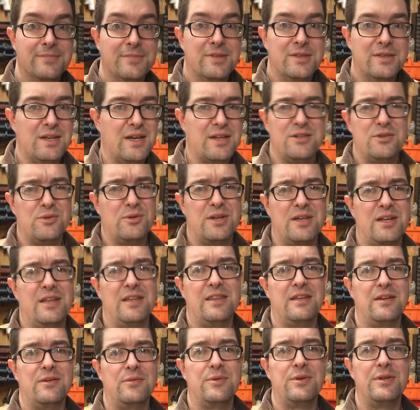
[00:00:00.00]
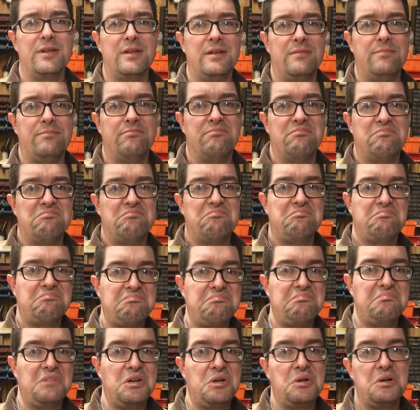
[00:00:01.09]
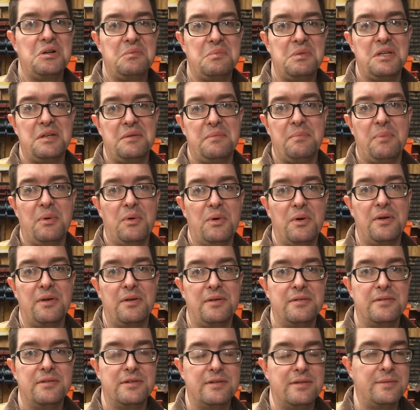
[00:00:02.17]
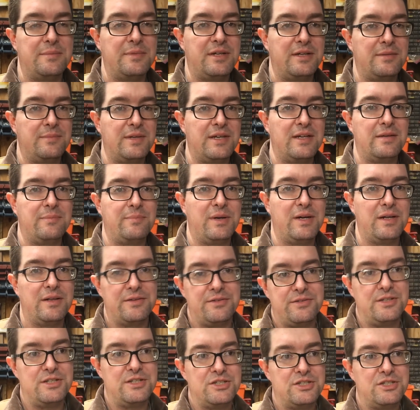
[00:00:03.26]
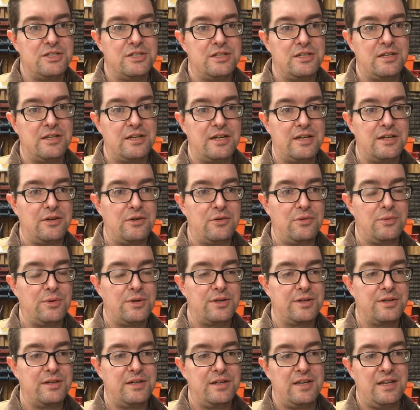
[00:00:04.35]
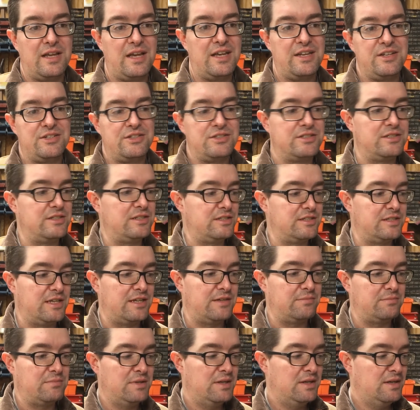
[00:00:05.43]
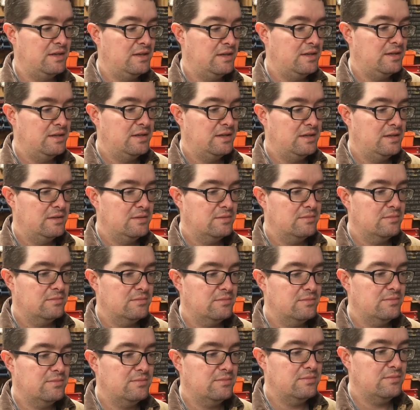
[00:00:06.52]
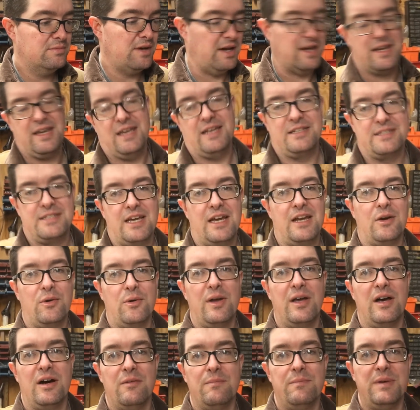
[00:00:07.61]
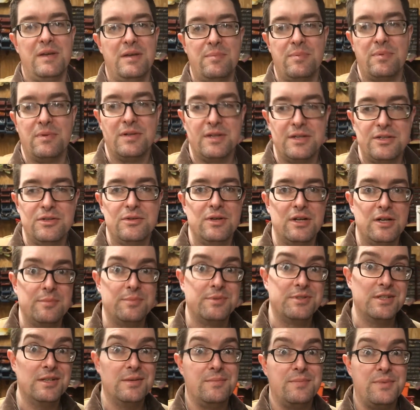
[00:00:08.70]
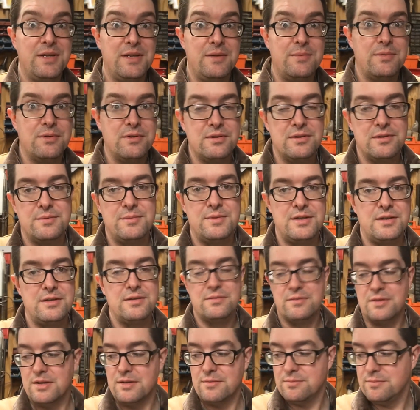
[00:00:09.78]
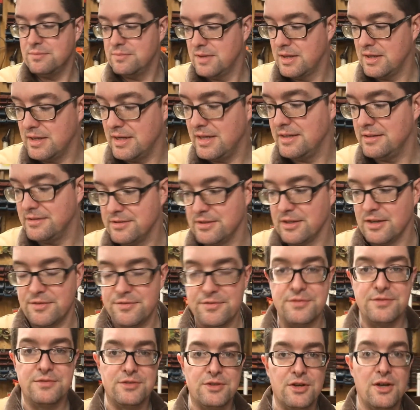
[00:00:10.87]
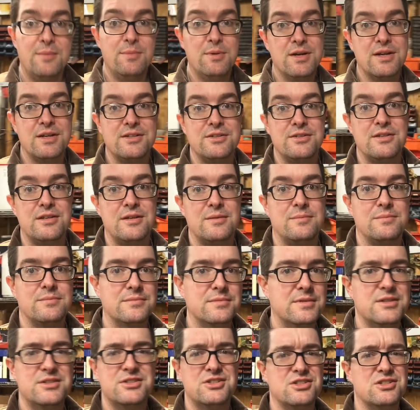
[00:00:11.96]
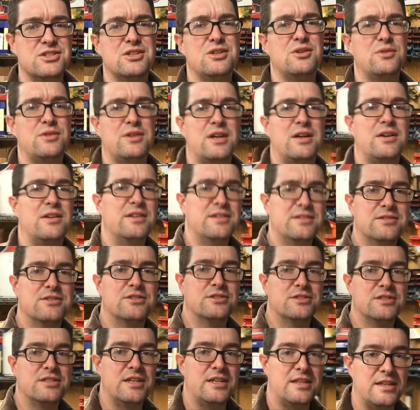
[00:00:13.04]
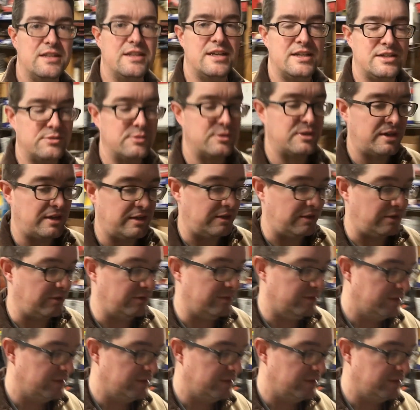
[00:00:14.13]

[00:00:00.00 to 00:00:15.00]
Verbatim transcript: Not doing anything really horribly important. I mean, I'm not a politician and I don't work in any agencies that, well, I can't say I don't help people. I do help some people. I mean, they need stuff, so I bring it to them. Let's just go there. Let's just say that that's what I do.